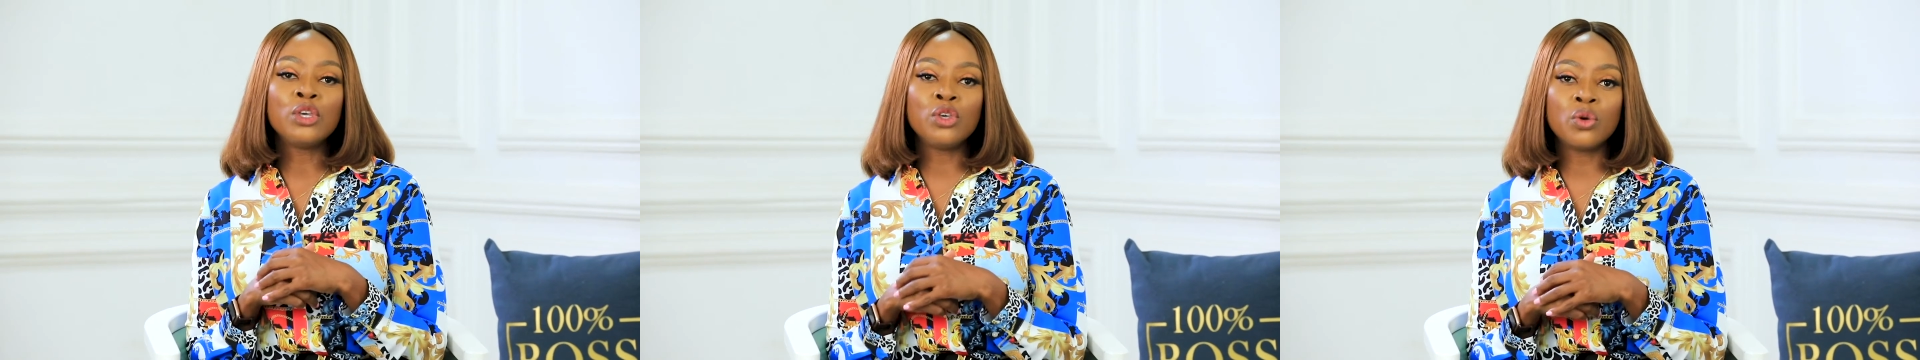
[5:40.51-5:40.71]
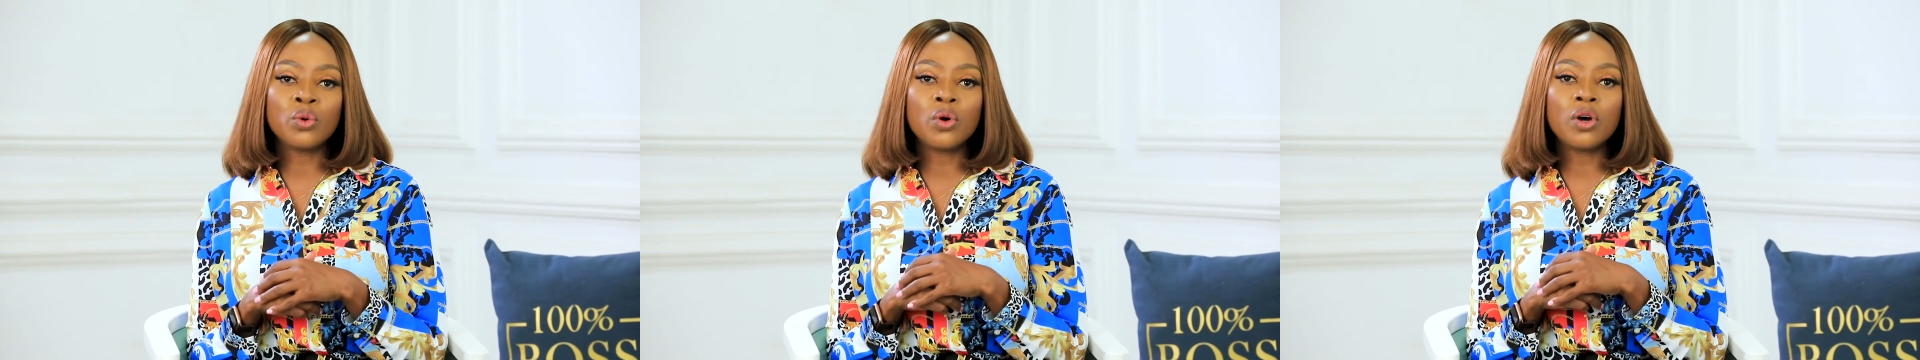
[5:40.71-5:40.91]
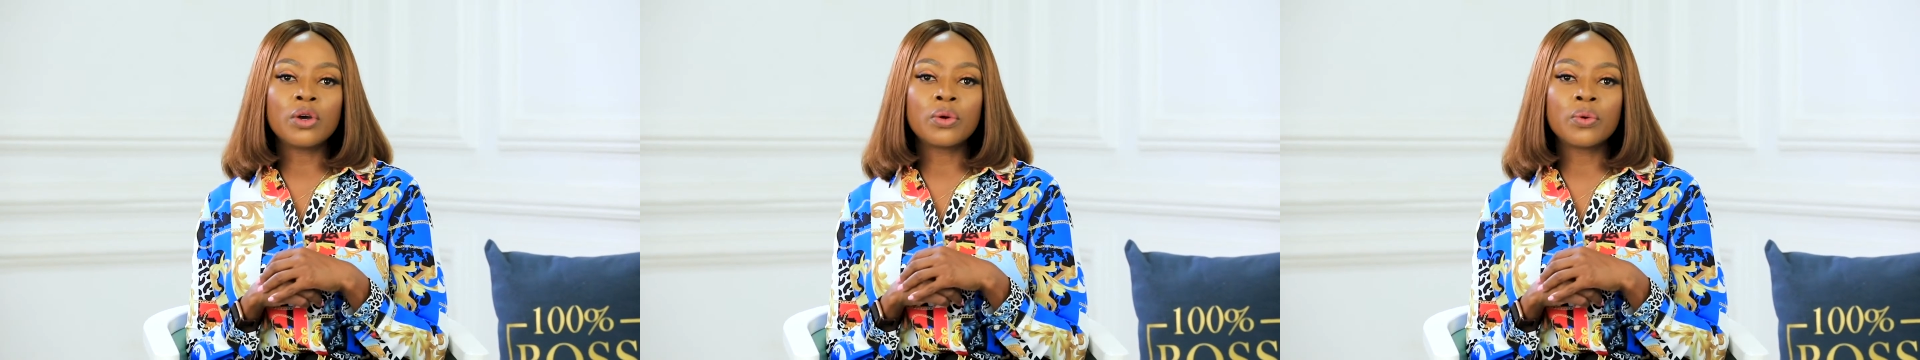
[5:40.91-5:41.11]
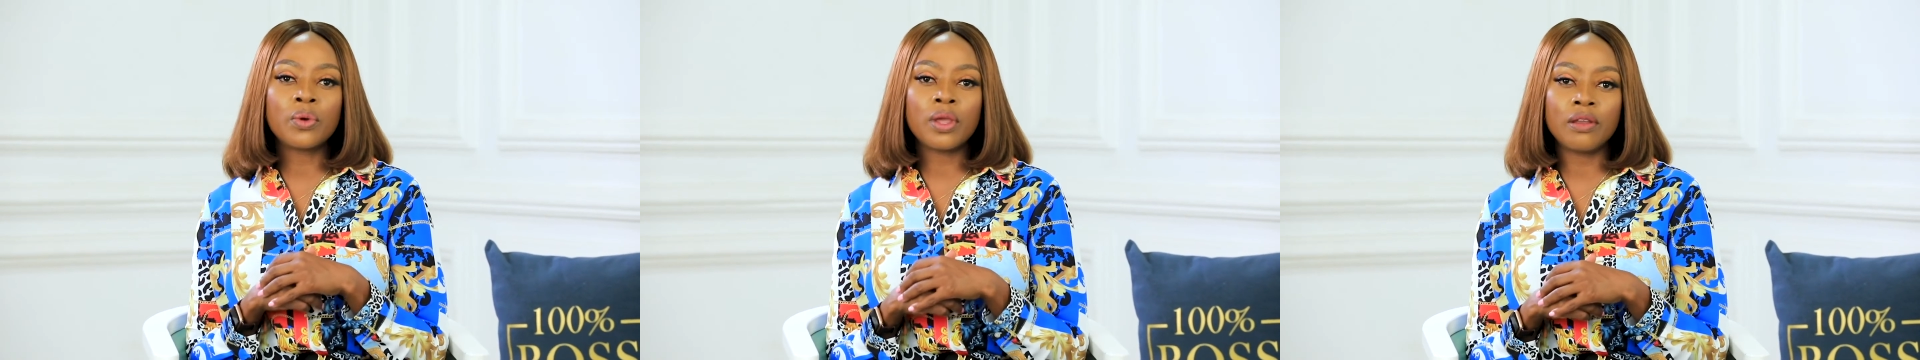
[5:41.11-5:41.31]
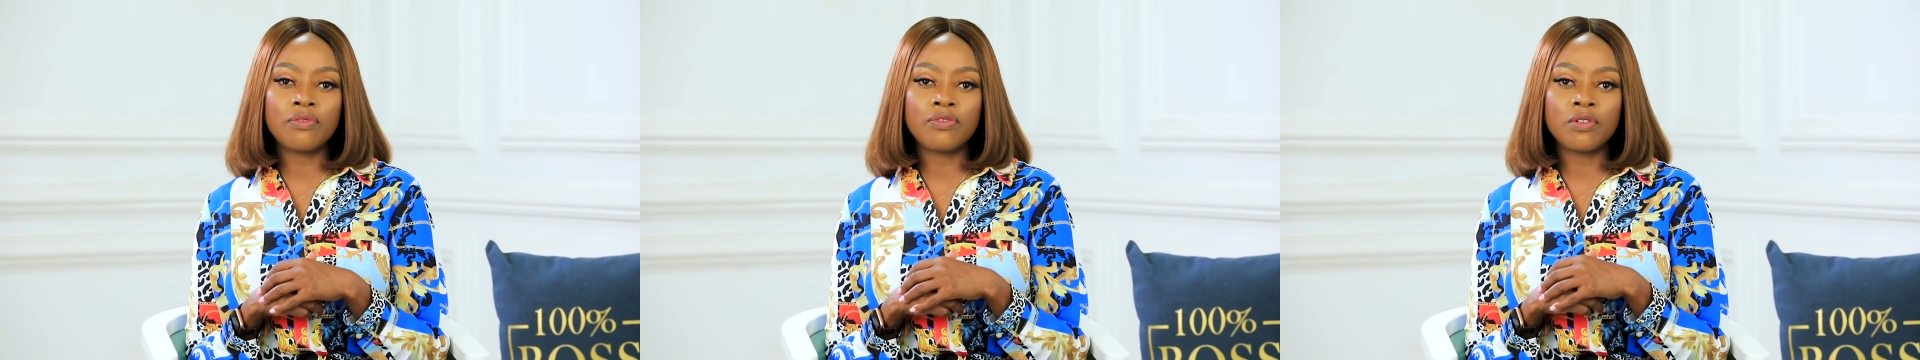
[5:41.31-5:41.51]
you are
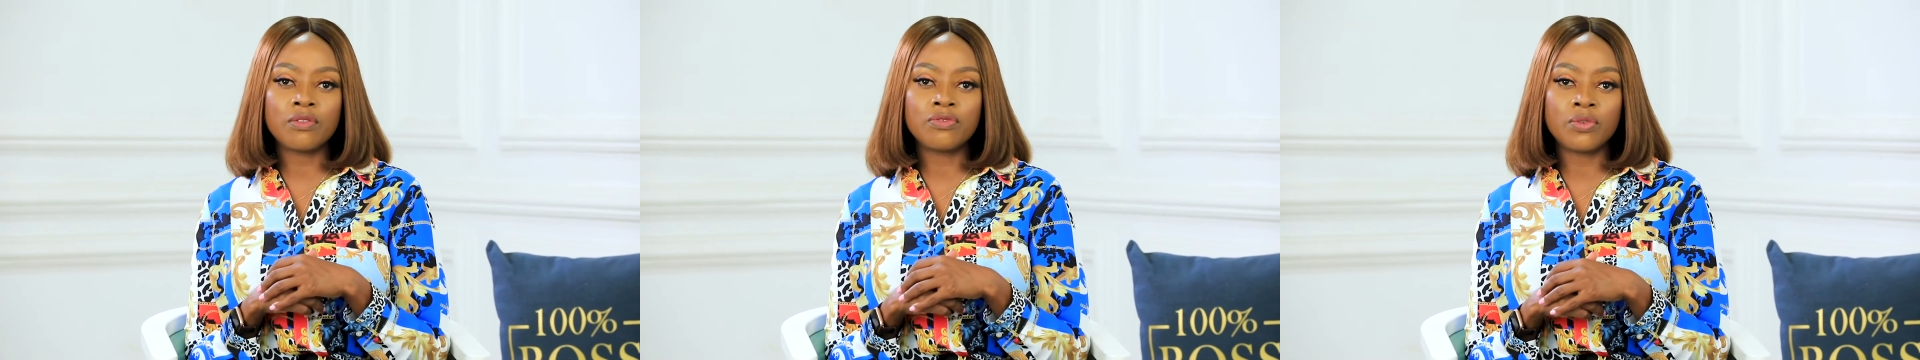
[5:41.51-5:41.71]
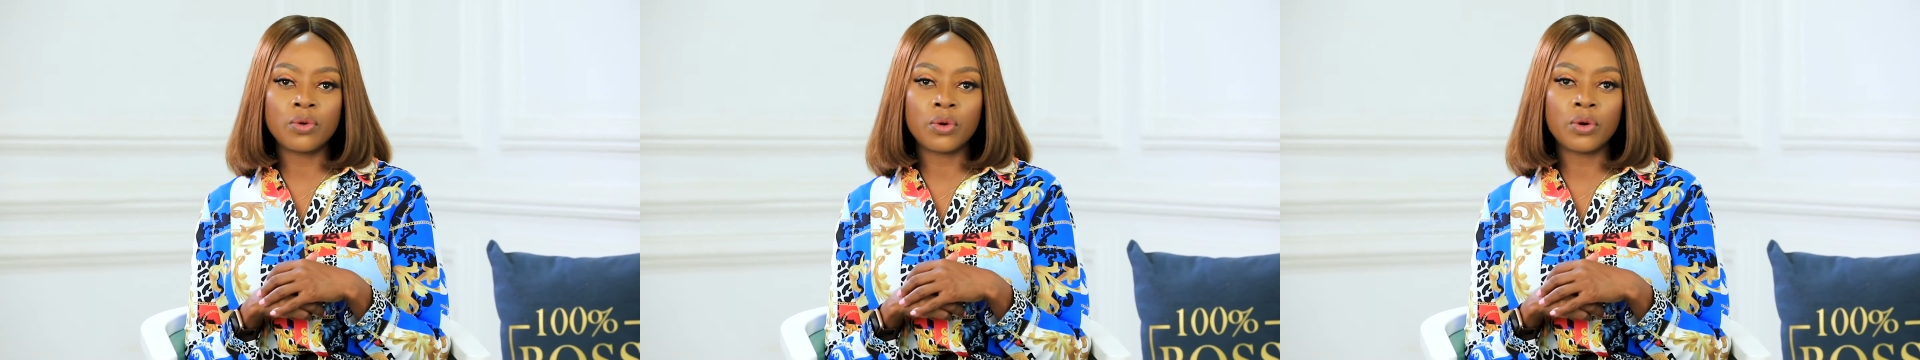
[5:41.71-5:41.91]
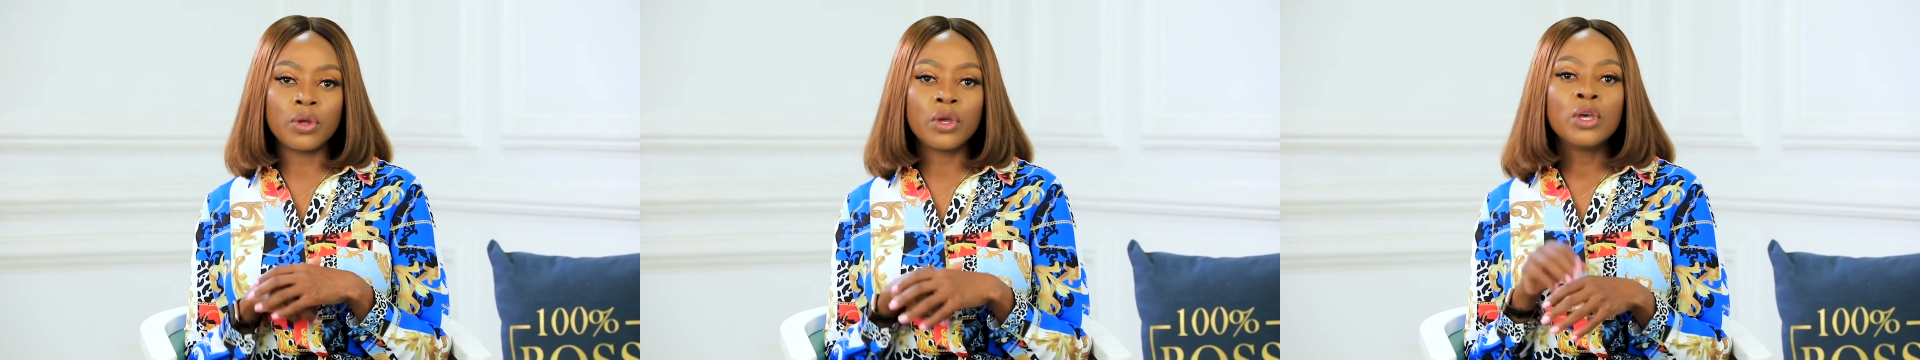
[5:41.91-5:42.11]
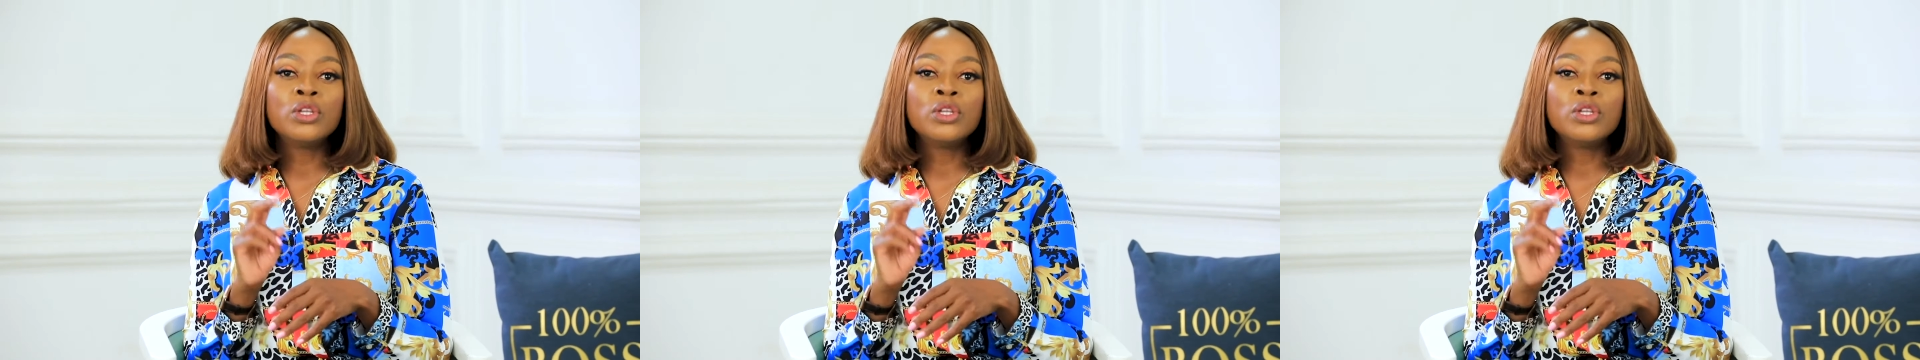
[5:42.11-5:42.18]
grateful for.